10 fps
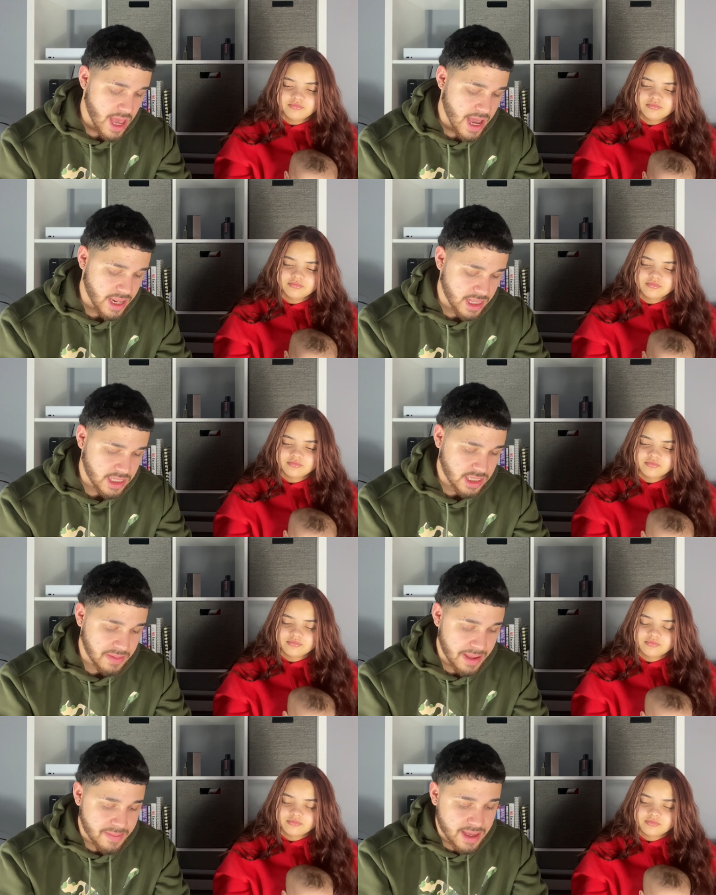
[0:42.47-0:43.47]
Speaker 1: And this is,
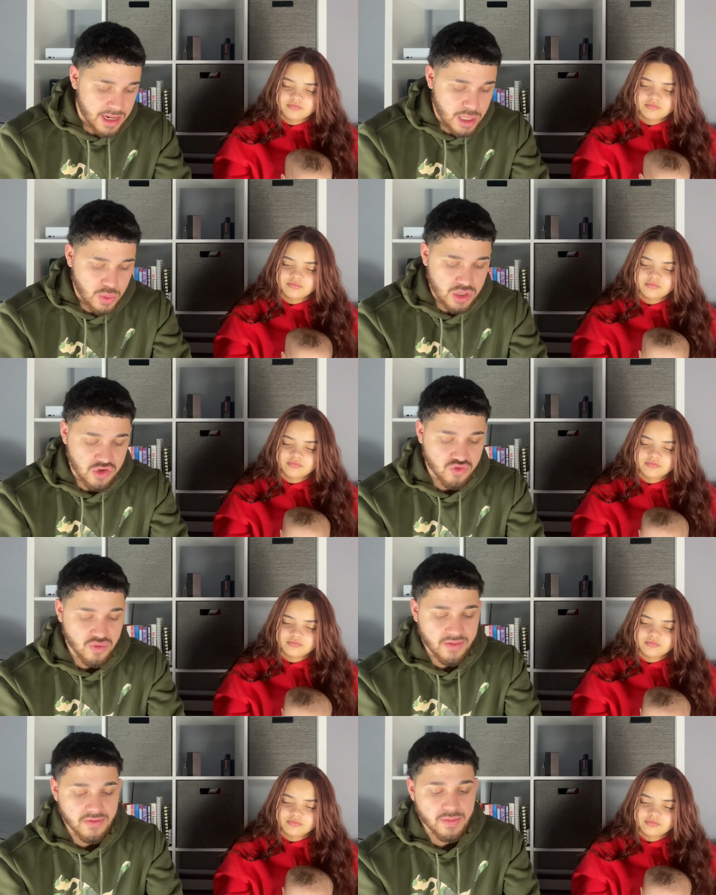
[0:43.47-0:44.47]
might be a little
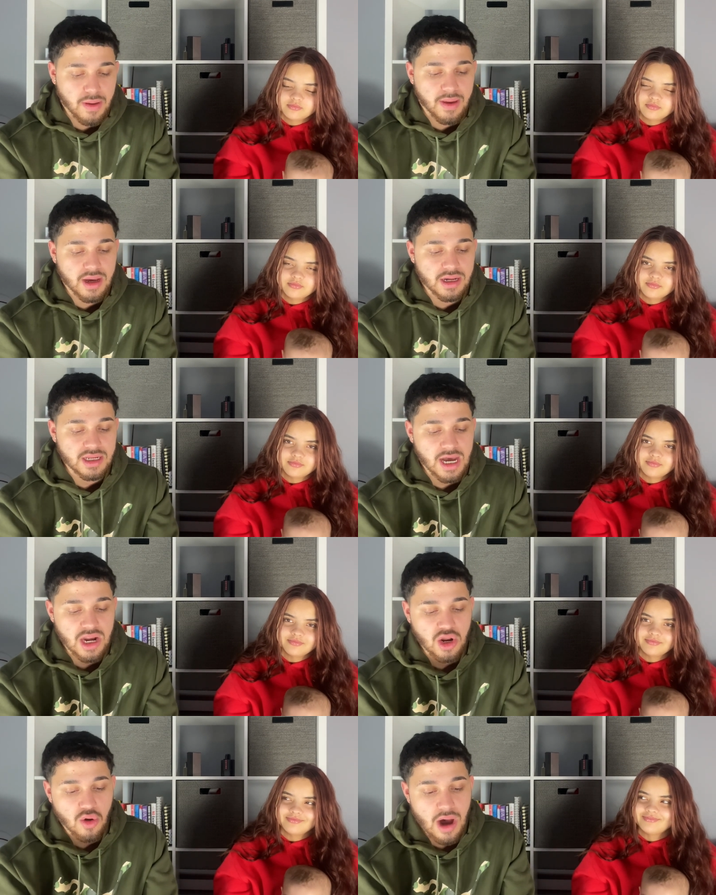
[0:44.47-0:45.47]
extreme for me because y'all
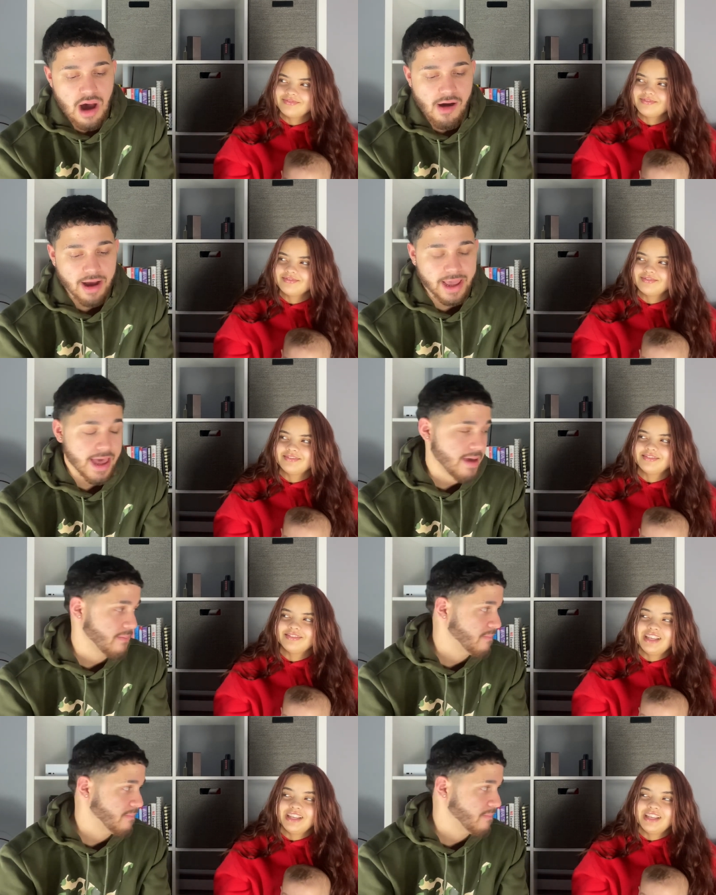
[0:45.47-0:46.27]
know how I get.